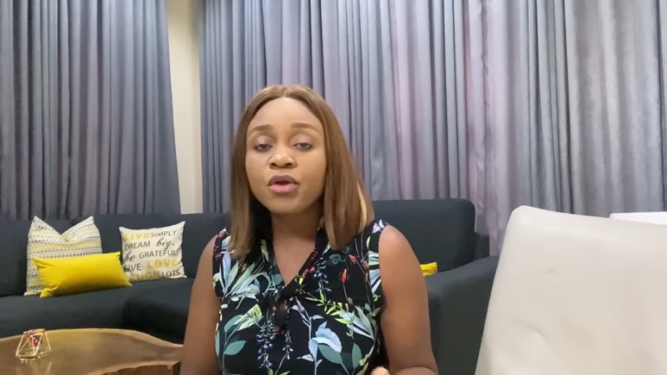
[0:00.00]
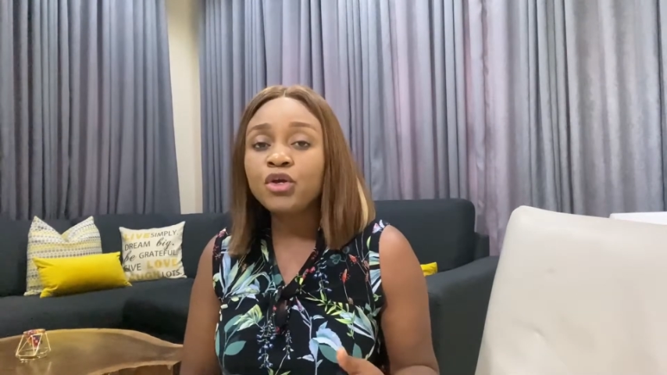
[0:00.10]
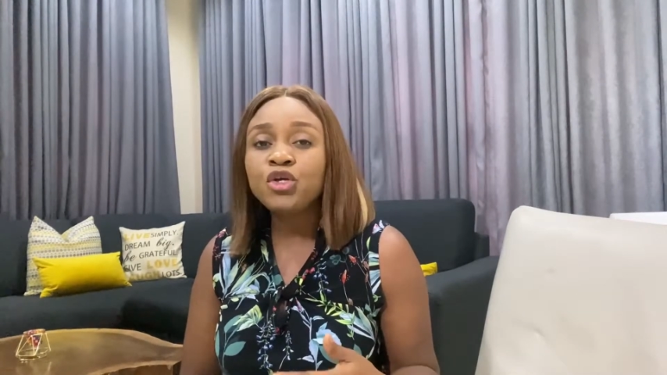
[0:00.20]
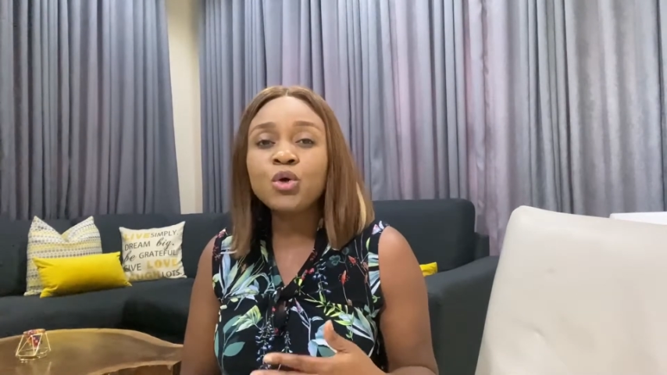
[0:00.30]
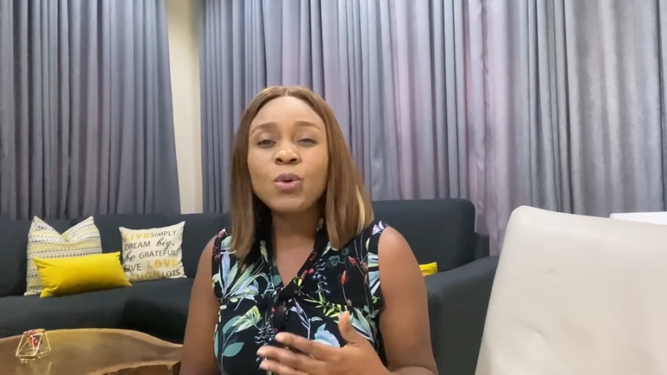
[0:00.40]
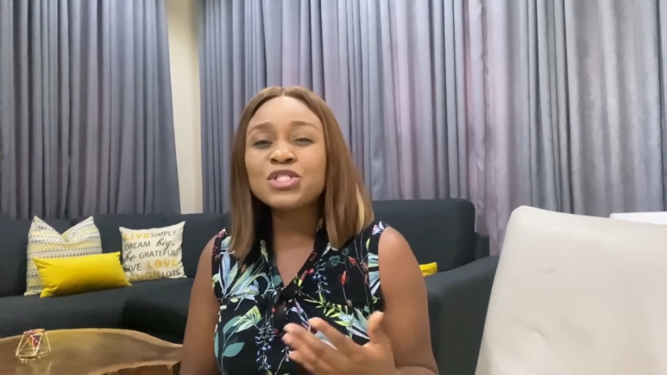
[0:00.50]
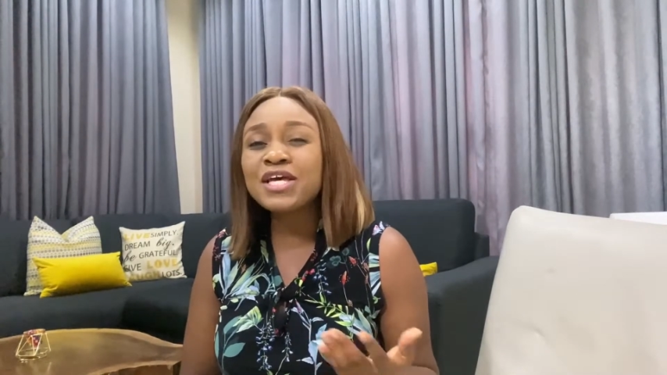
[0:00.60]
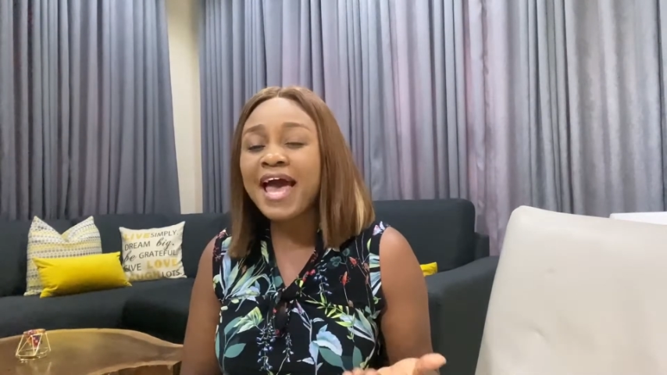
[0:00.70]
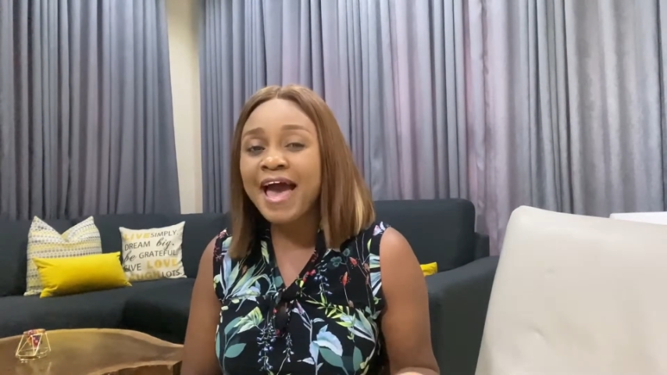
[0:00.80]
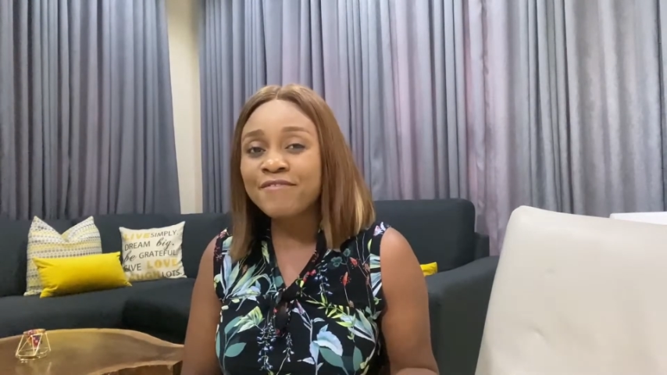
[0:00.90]
You don't want to
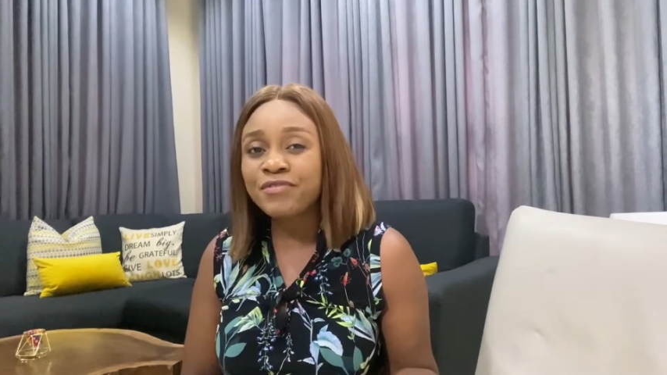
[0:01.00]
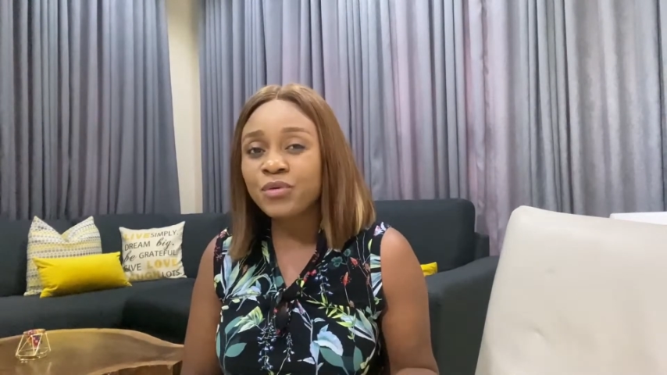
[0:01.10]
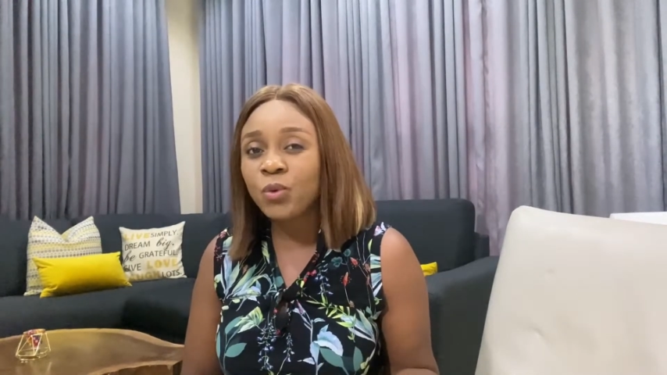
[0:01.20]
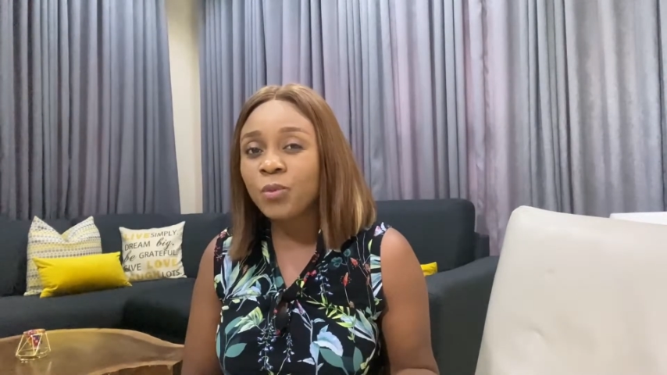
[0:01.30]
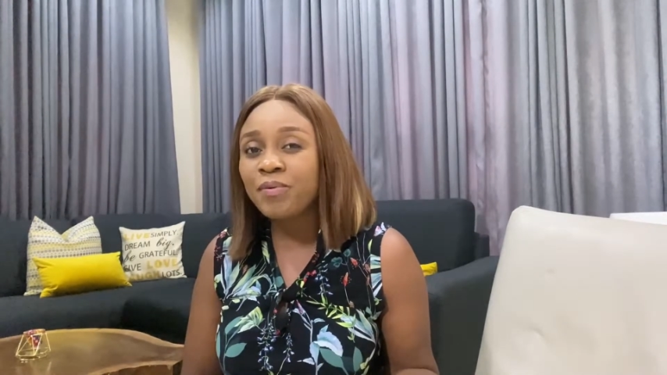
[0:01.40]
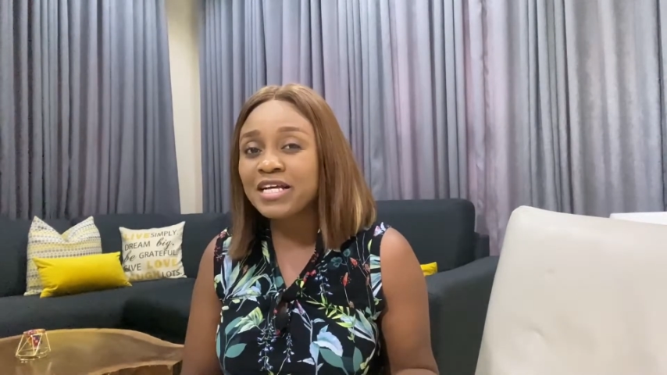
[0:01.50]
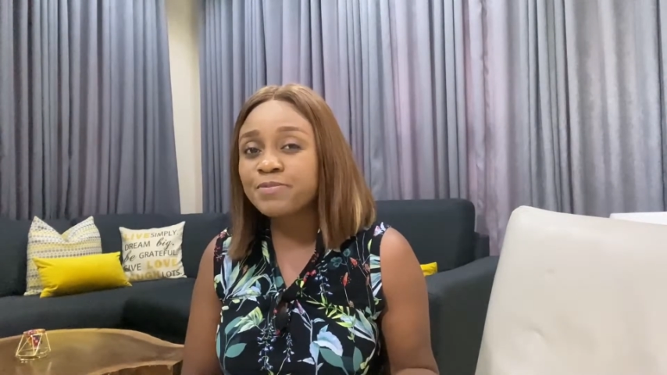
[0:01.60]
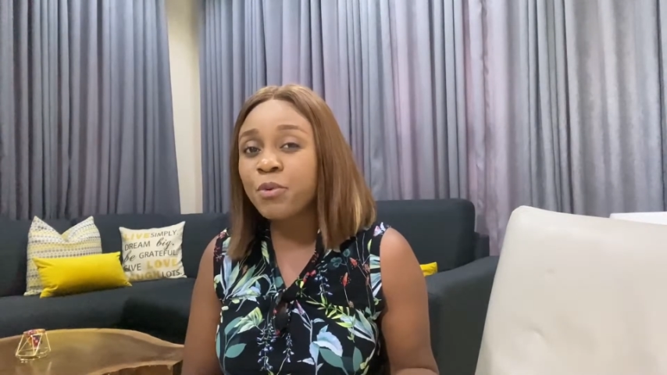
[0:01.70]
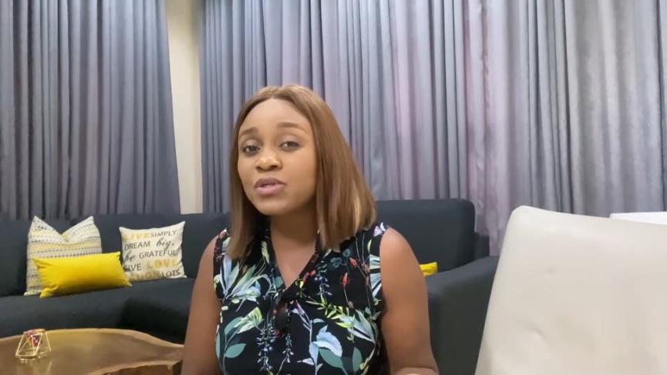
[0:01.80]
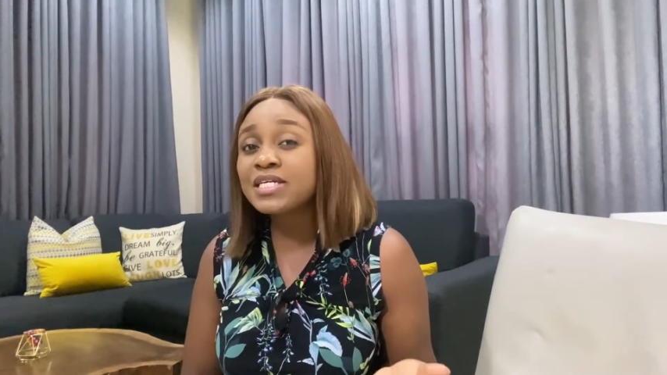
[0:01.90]
have your
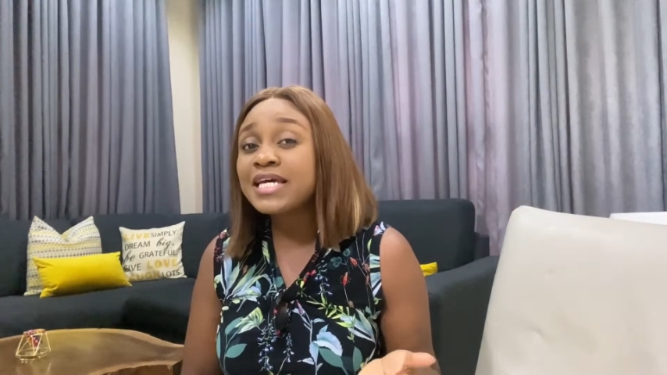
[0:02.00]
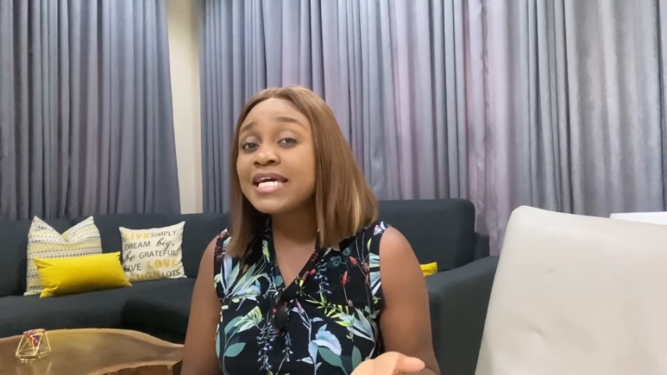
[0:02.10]
passport